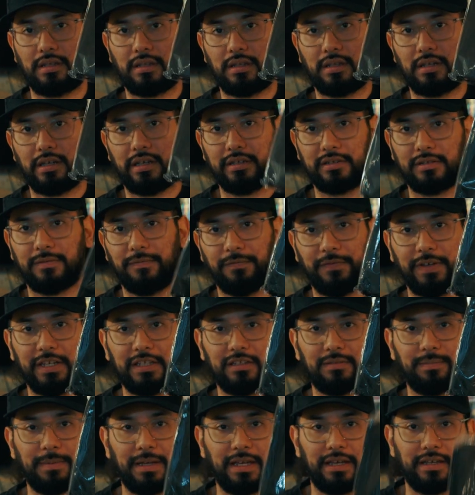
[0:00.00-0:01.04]
Got some
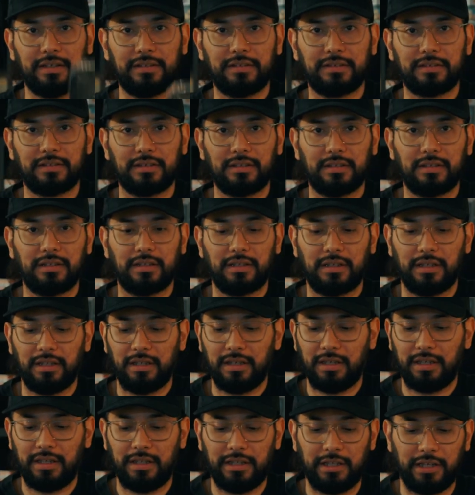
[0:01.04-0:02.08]
face
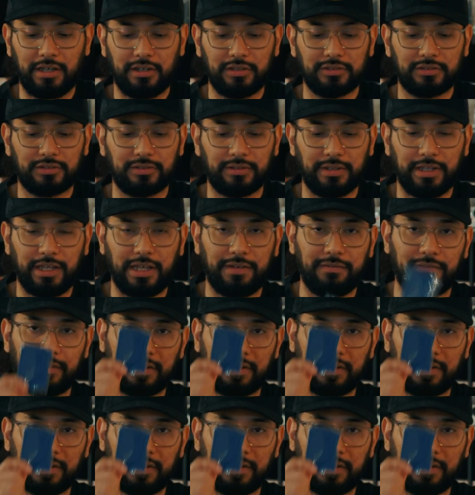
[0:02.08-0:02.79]
masks. I also have